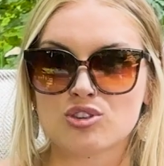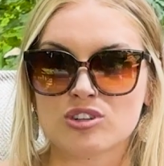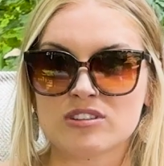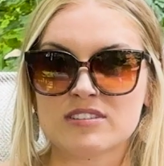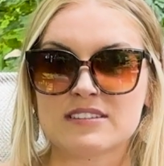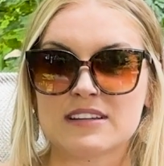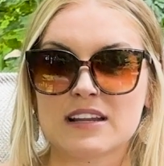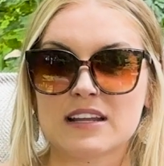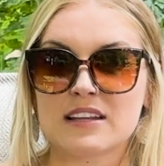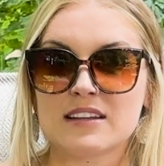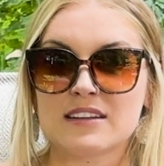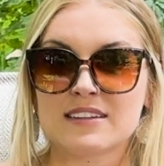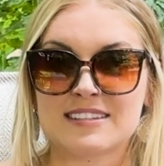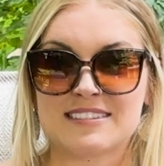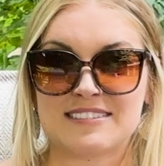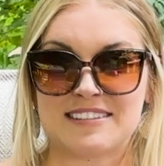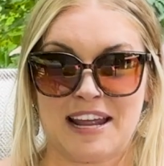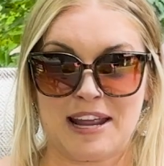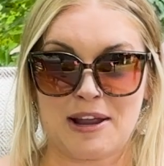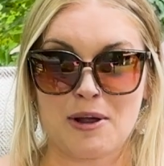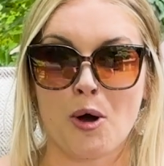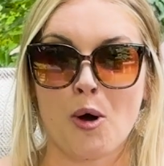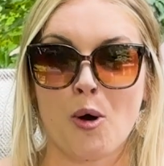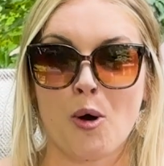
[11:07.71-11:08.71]
just
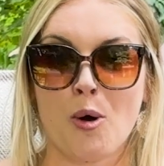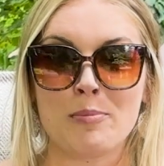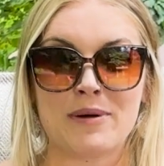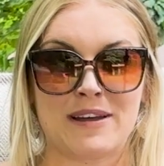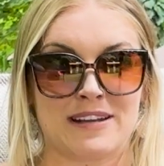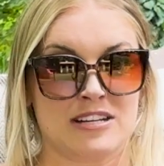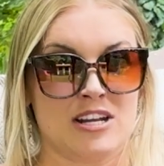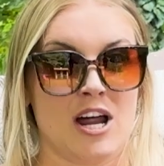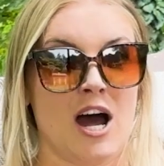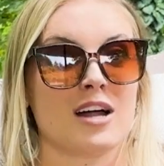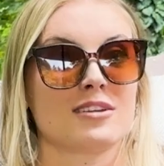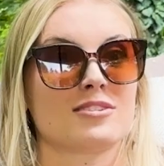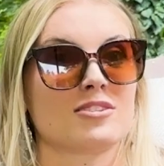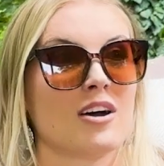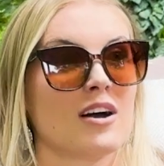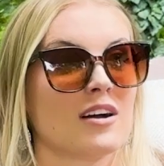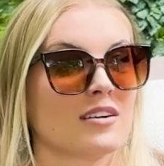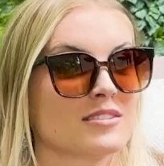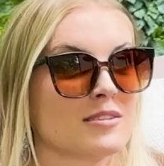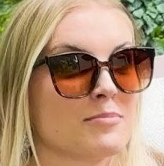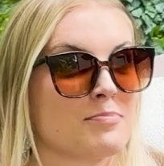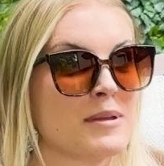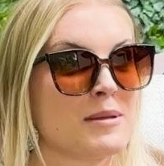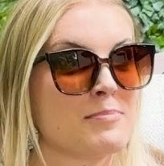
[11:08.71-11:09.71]
stay home and not
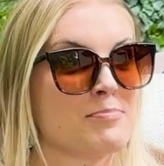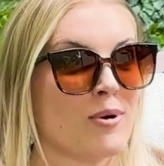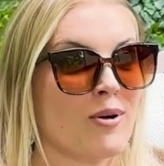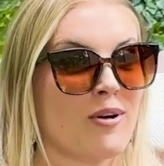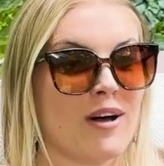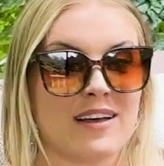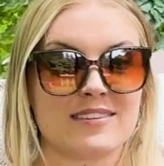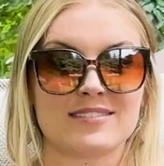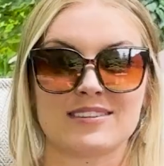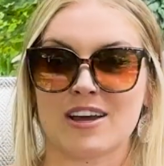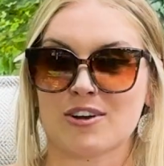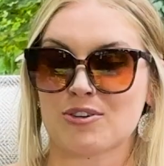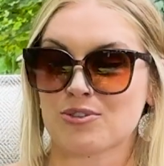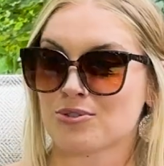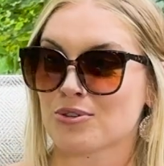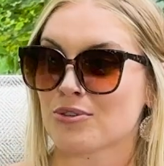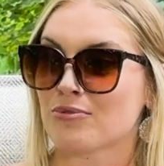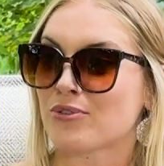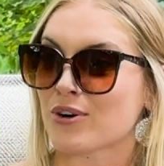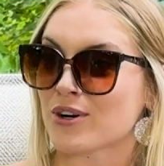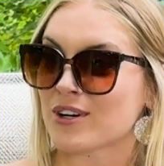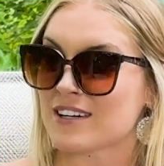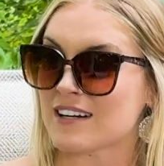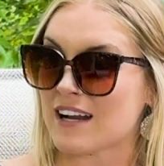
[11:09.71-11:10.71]
talk to people. As
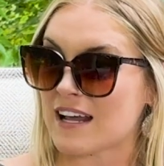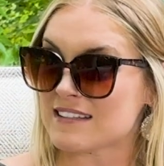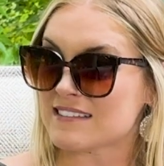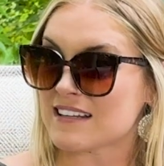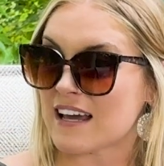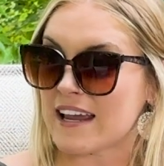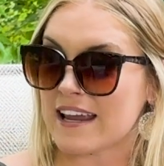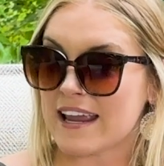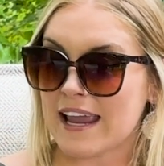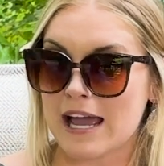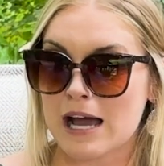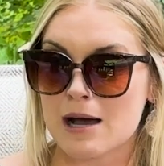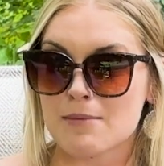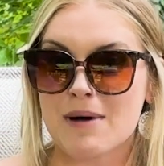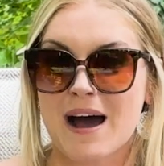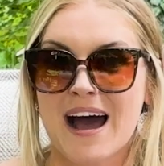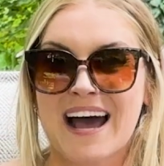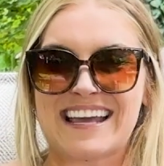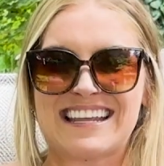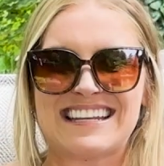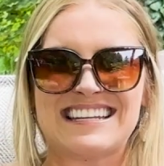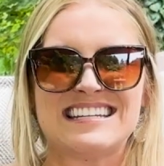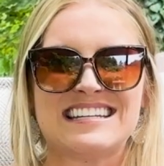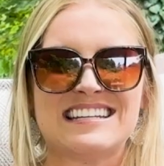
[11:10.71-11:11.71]
extroverted as I am,
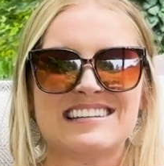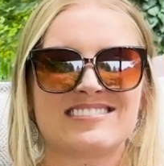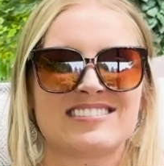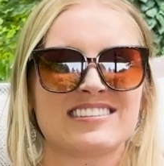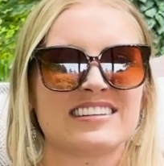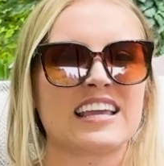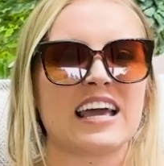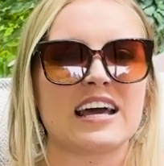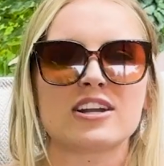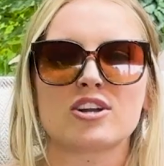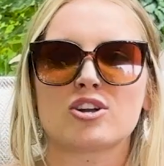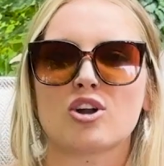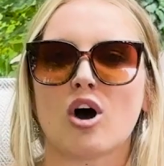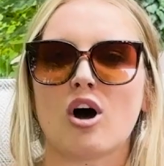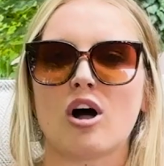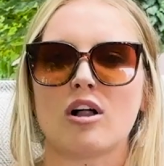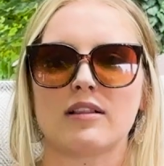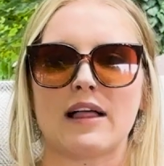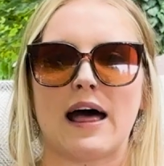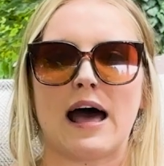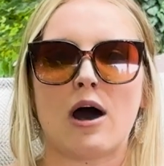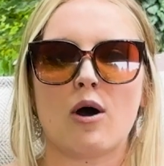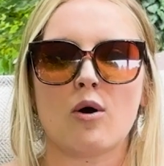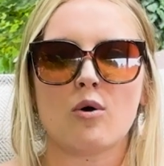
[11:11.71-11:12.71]
I need to get it
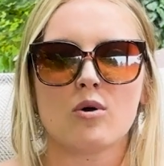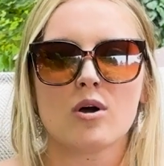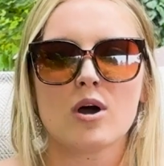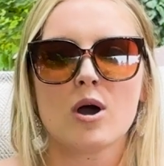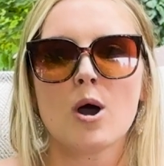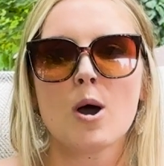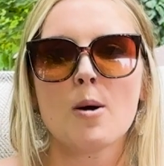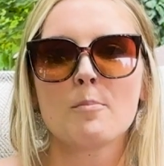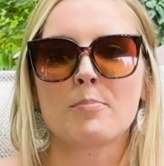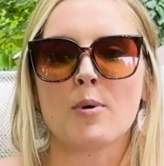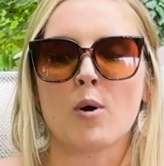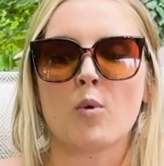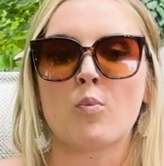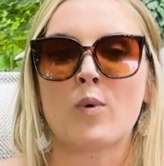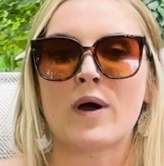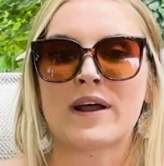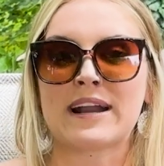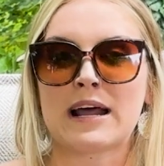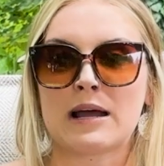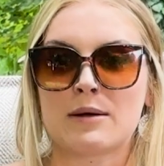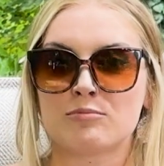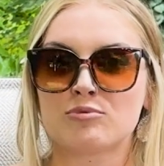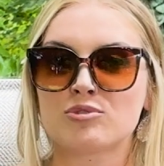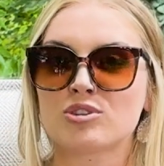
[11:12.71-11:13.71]
all out. But
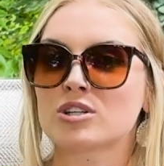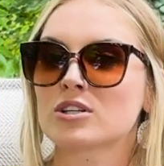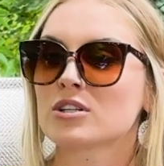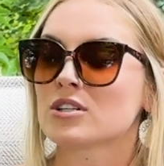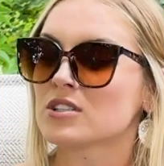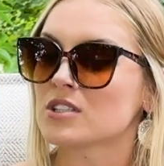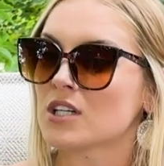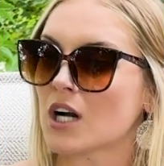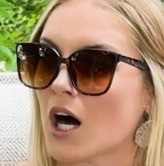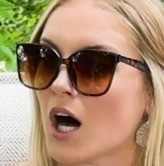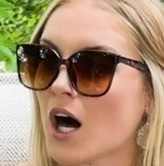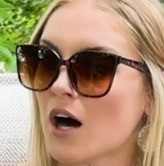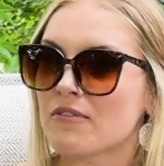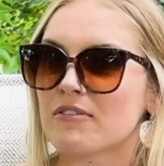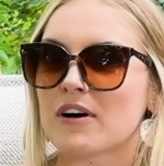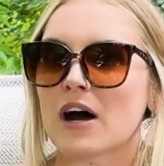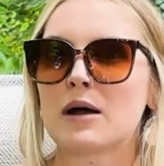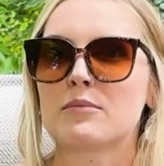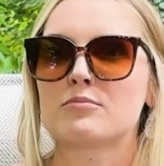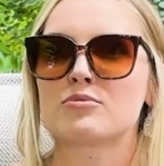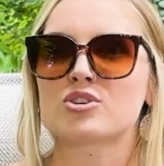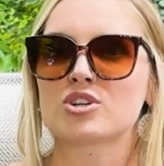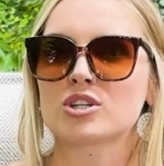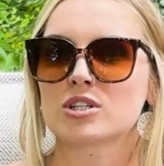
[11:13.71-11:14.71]
when I'm turned off,
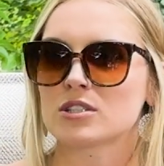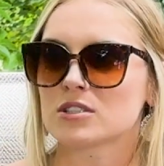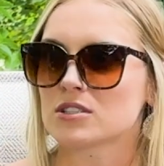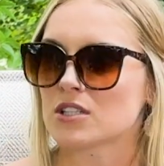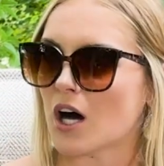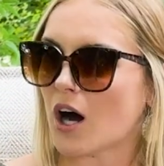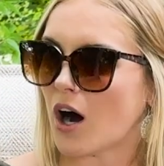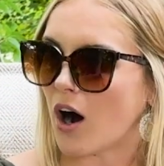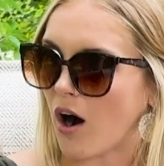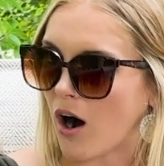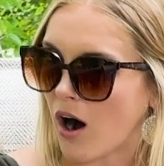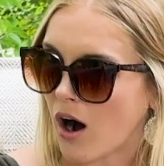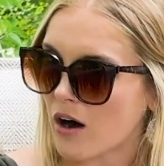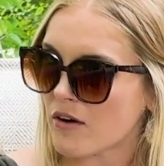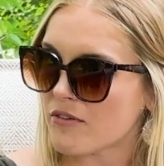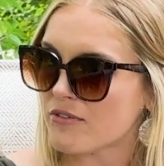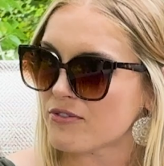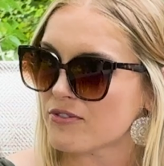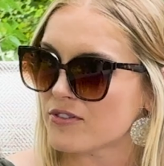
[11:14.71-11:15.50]
I'm turned off.